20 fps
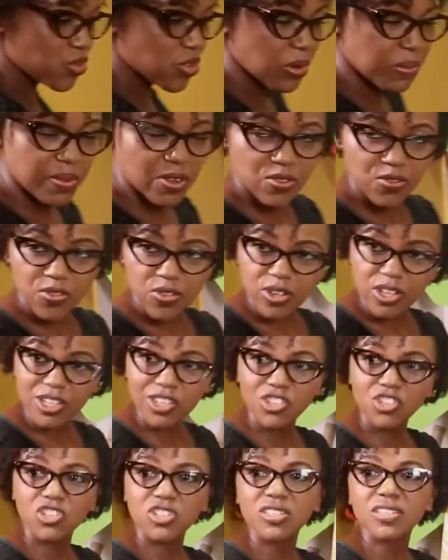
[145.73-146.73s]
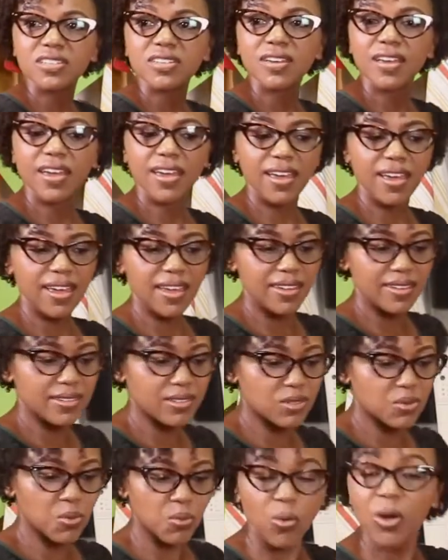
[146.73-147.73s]
from the fridge
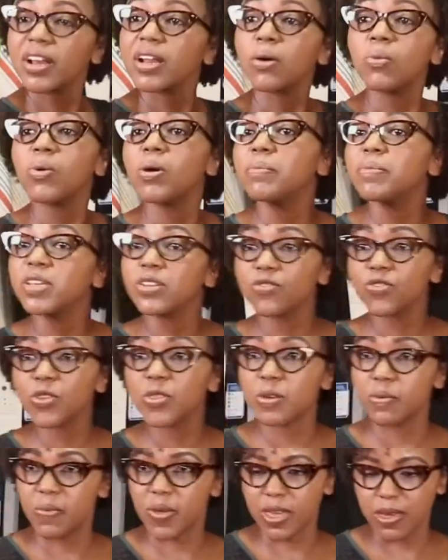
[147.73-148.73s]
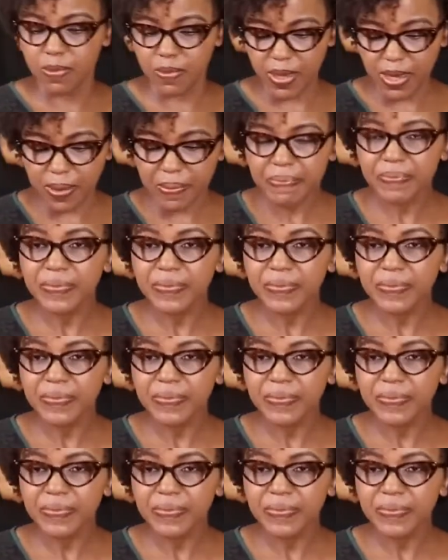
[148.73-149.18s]
and wanna warm it for the baby.